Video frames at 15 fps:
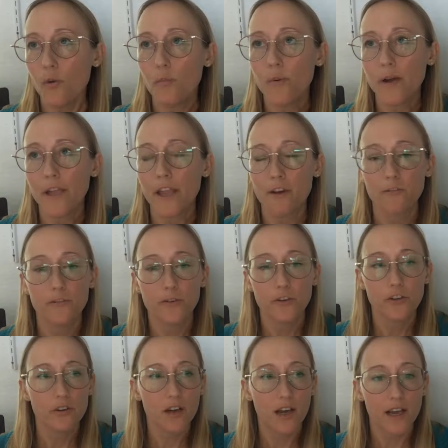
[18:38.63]
But for
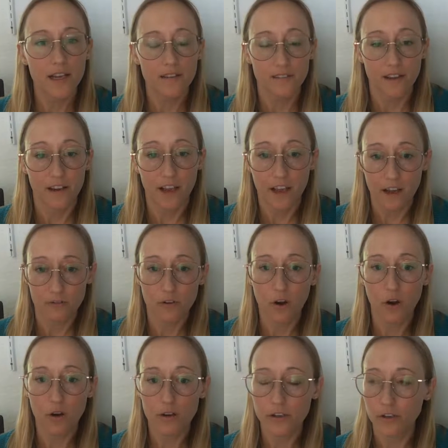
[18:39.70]
you guys that have
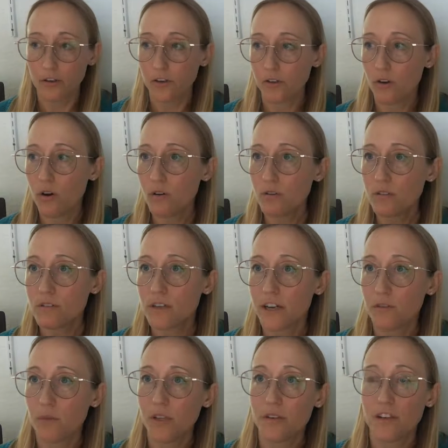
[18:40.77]
and are in cold
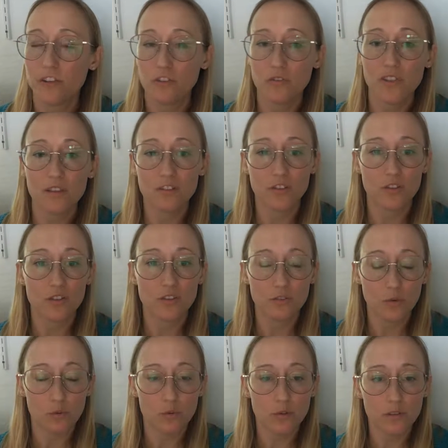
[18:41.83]
climates and you need to
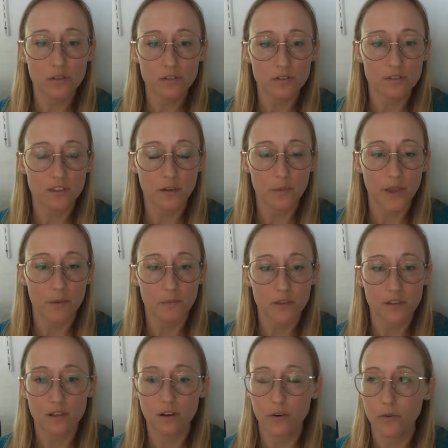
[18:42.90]
store some
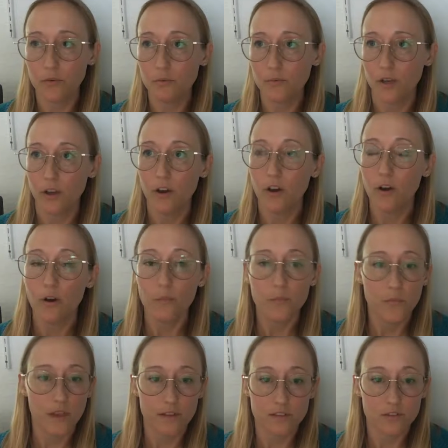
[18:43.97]
empty comb
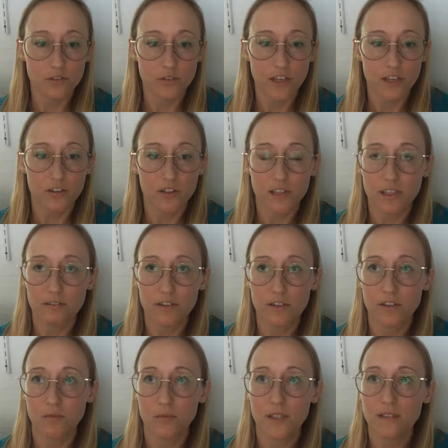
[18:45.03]
so that you can give it to
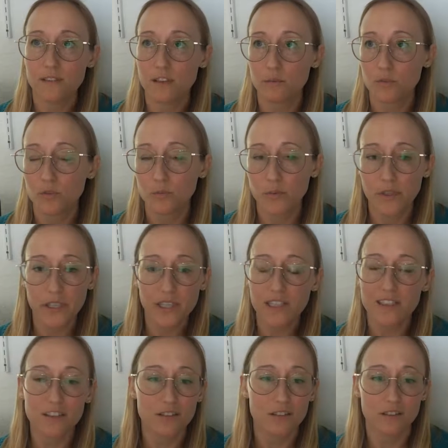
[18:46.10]
the bees come spring,
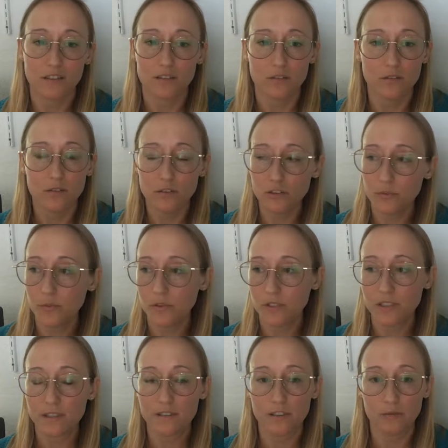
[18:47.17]
this is a super
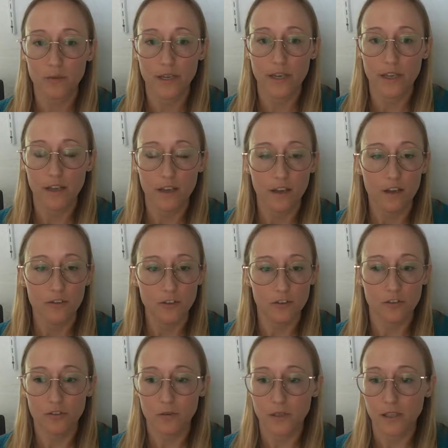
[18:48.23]
easy way to
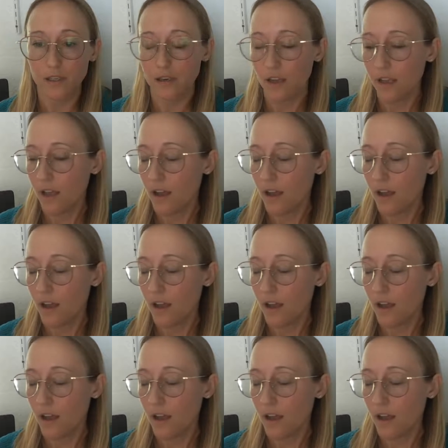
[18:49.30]
do it.